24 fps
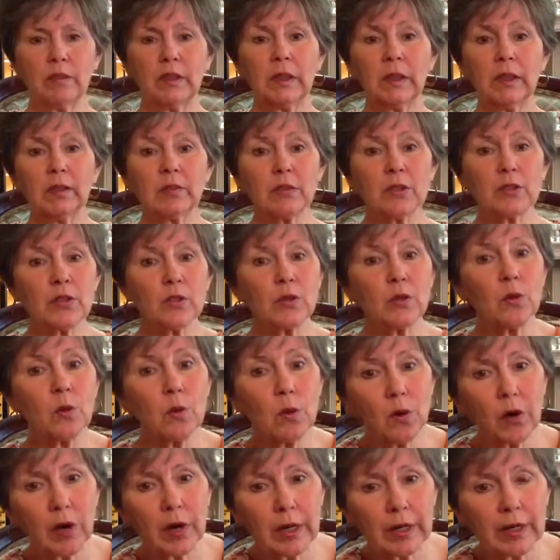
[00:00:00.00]
liver
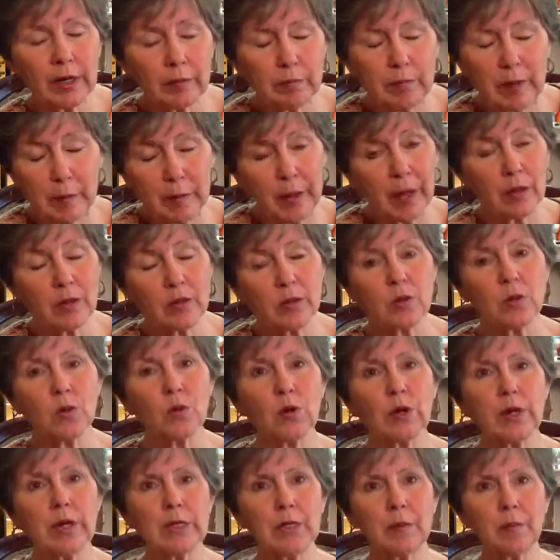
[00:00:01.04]
score, my MEL
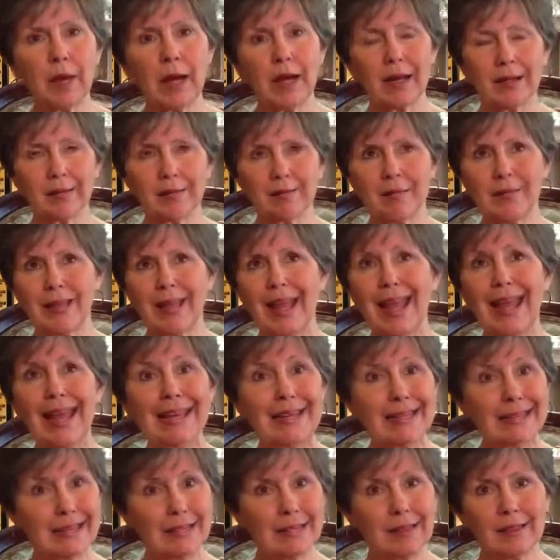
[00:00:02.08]
score is about
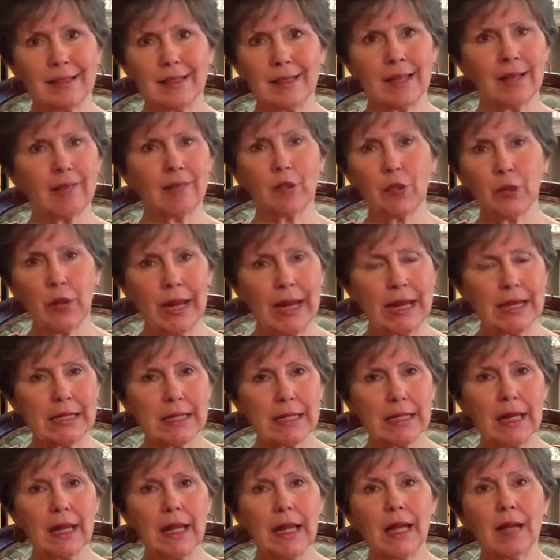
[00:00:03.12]
an 7 or
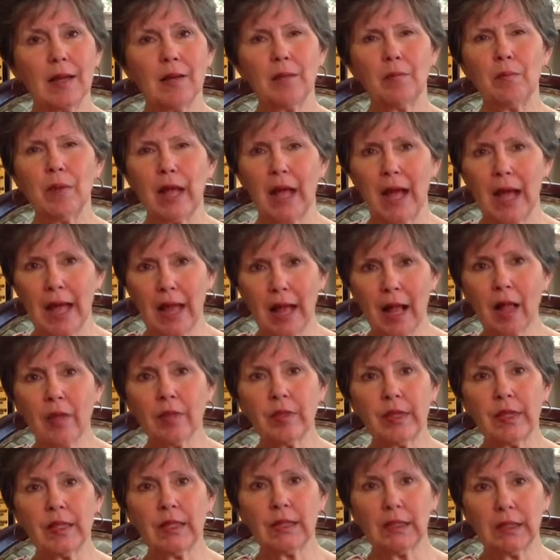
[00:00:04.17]
8. A
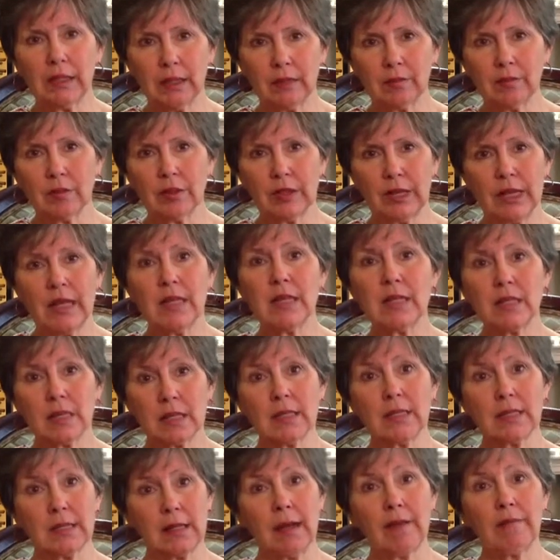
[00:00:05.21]
healthy liver is
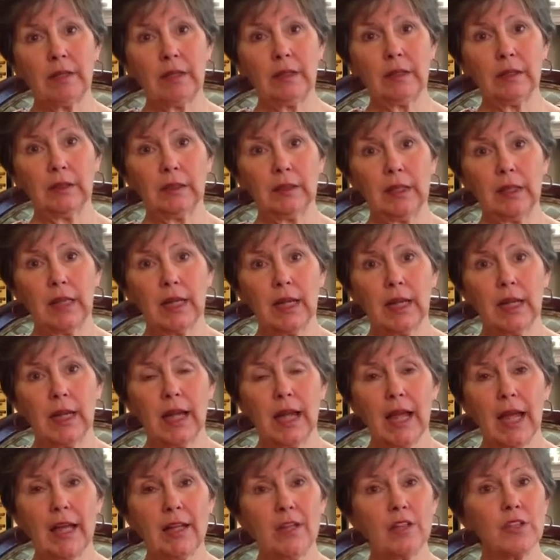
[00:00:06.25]
a 7.
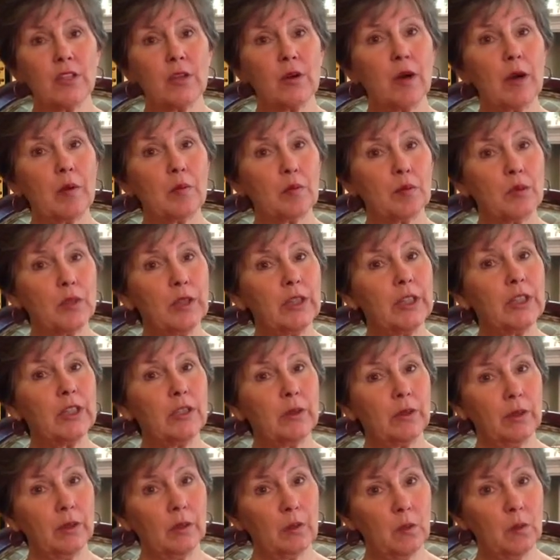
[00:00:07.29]
And so I'm really
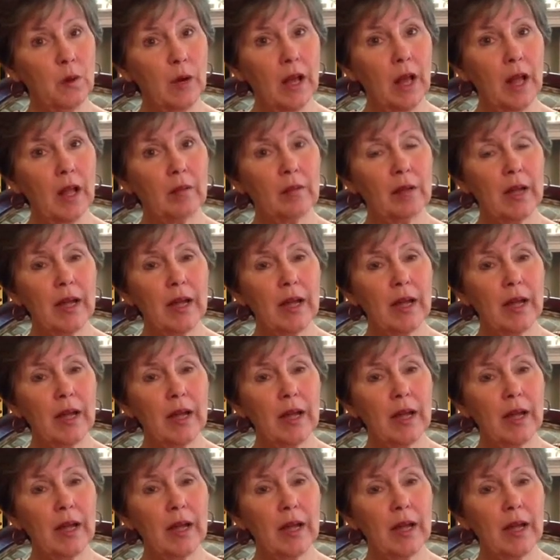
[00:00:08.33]
doing well.